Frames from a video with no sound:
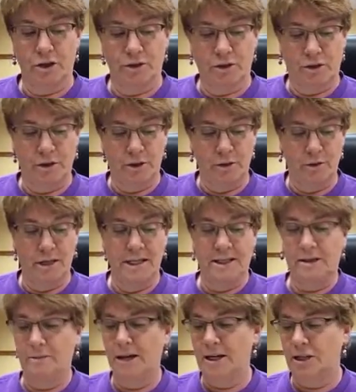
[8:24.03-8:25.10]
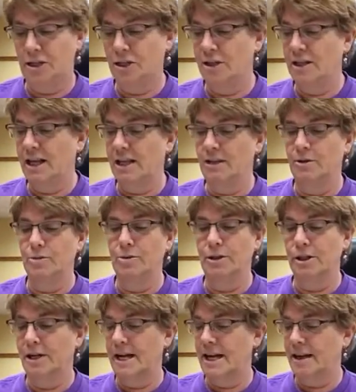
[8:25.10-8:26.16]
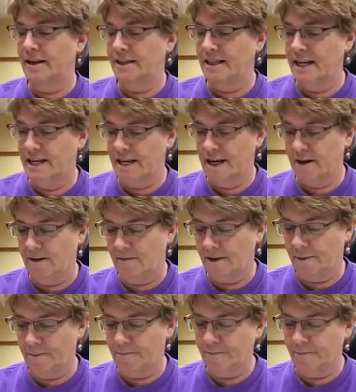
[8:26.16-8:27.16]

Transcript: So you need to make sure that you learn how to take care of it.